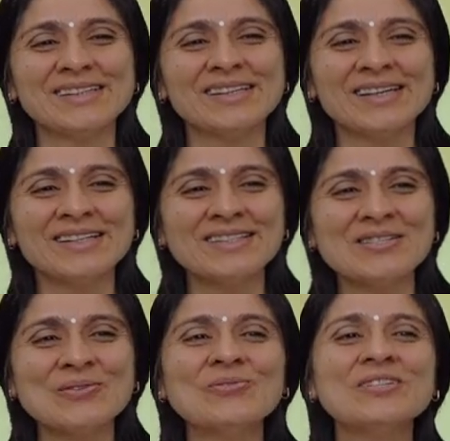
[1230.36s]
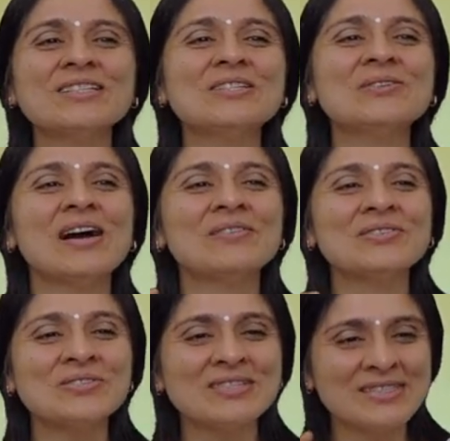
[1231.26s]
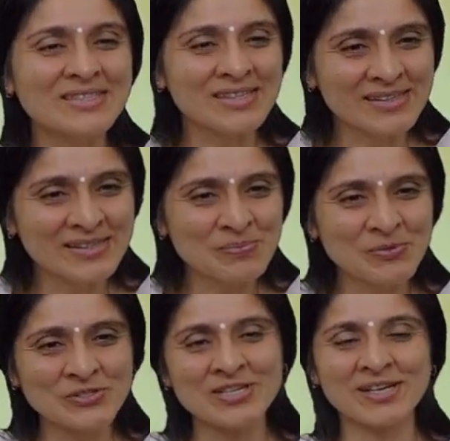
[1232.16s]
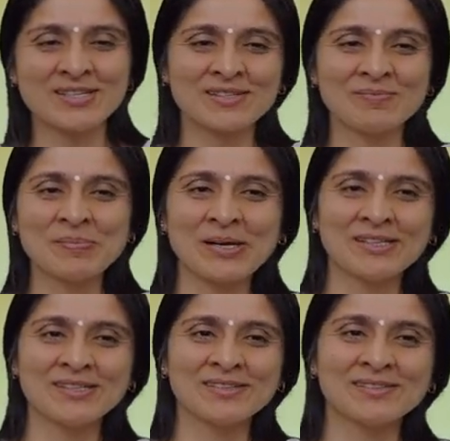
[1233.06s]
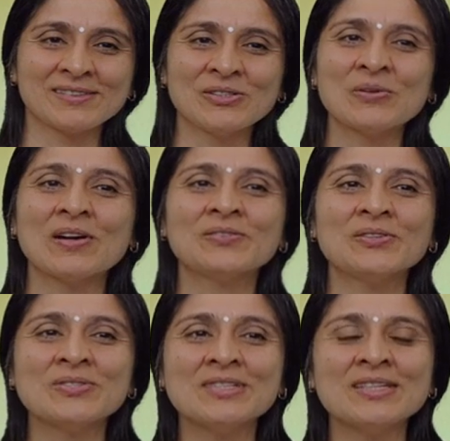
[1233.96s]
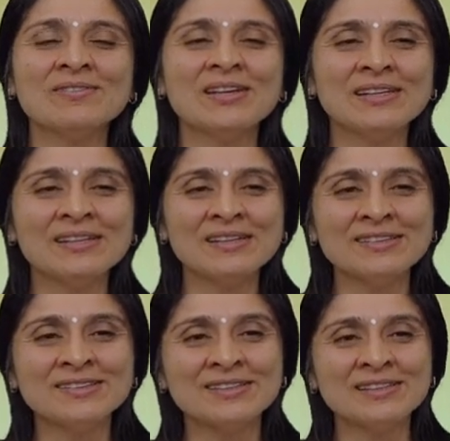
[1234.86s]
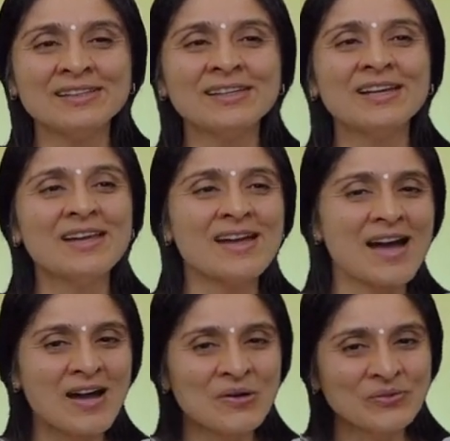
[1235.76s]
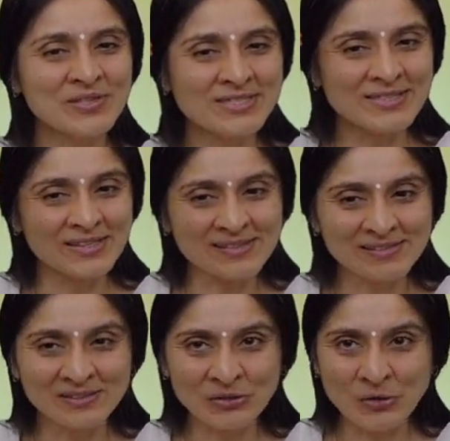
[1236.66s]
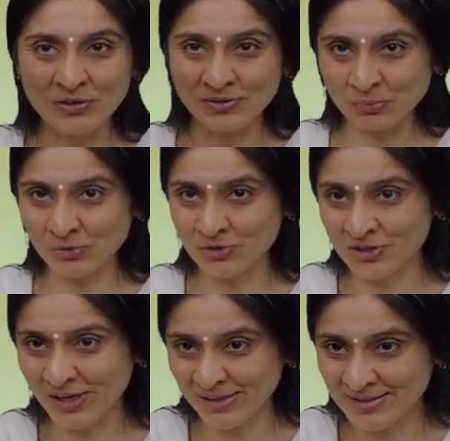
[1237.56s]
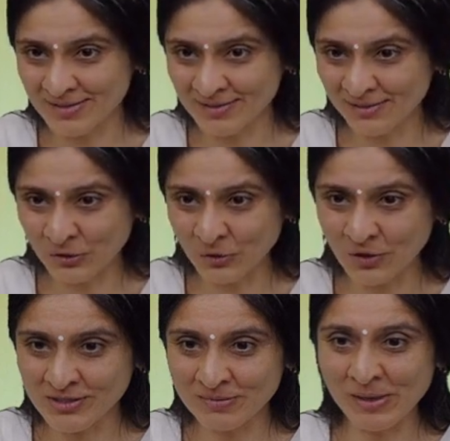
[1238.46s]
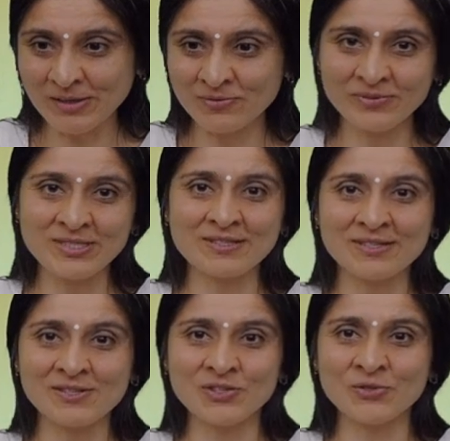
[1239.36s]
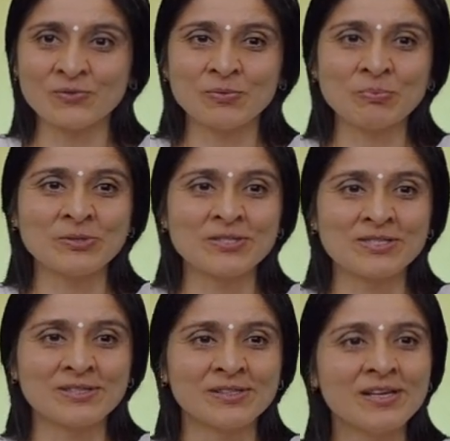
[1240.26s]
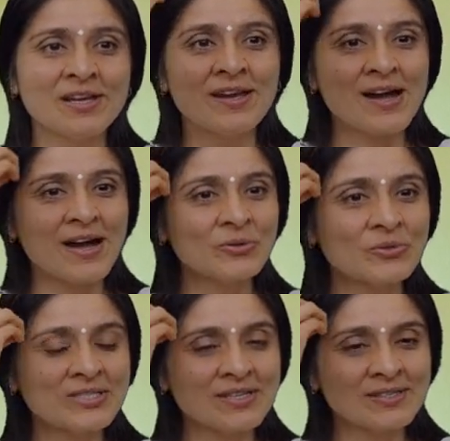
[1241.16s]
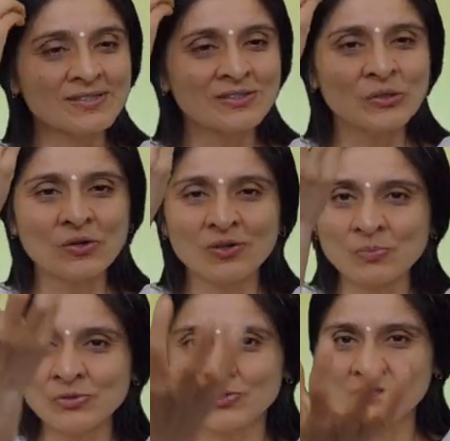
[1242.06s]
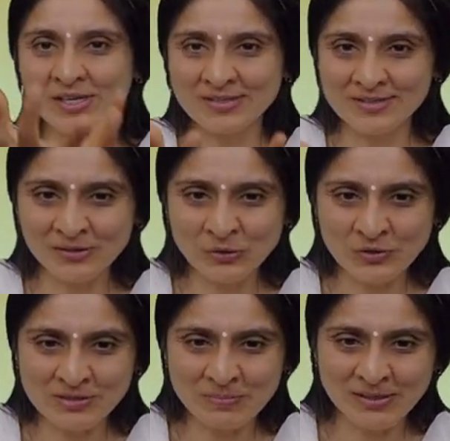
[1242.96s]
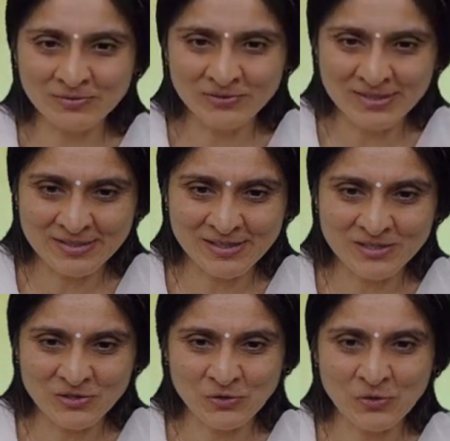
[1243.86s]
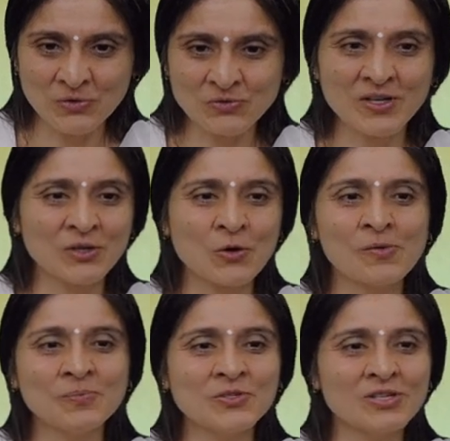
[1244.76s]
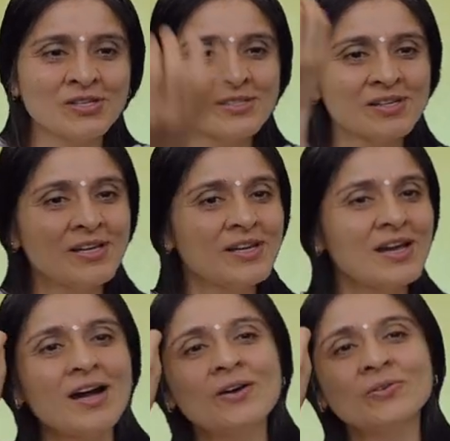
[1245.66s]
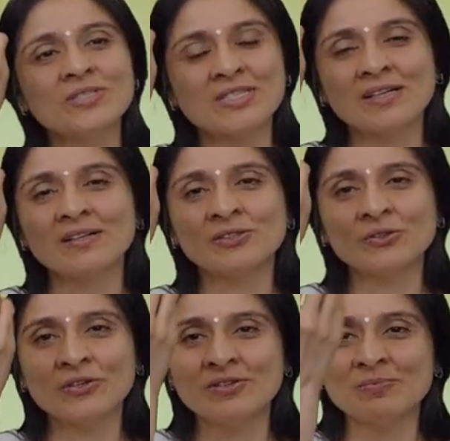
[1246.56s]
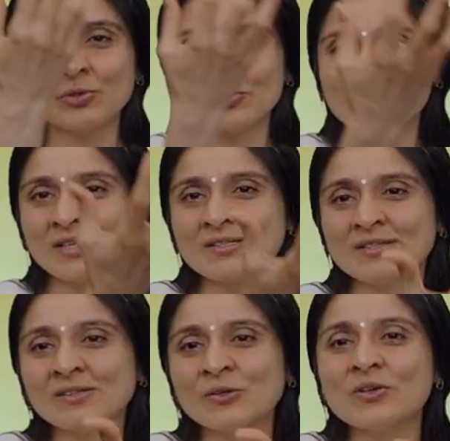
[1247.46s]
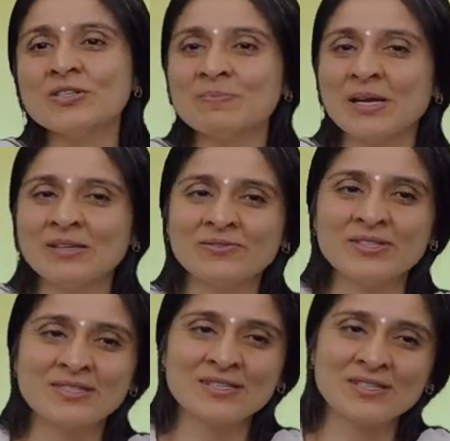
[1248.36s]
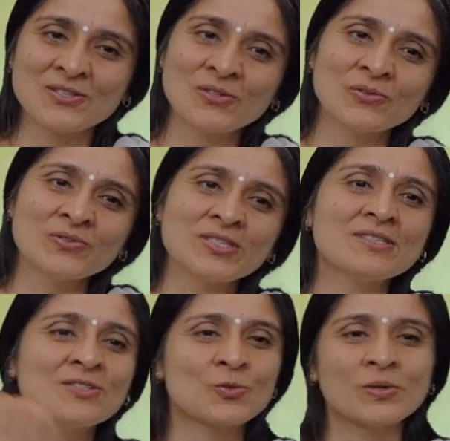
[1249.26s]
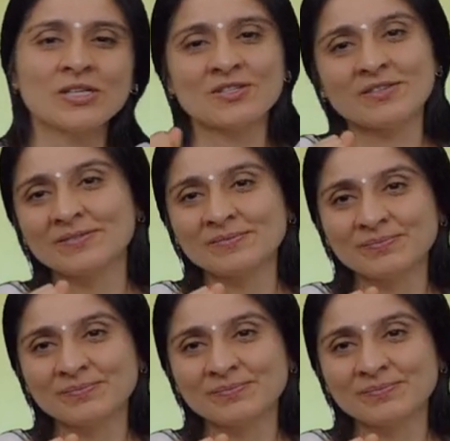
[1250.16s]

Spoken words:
Yeah. So first you have to see the projection part. You have to see very clearly how the subtle thought projects a gross manifestation of a person, how a subtle thought projects the gross manifestation of an object, how a subtle thought projects the gross manifestation of a situation.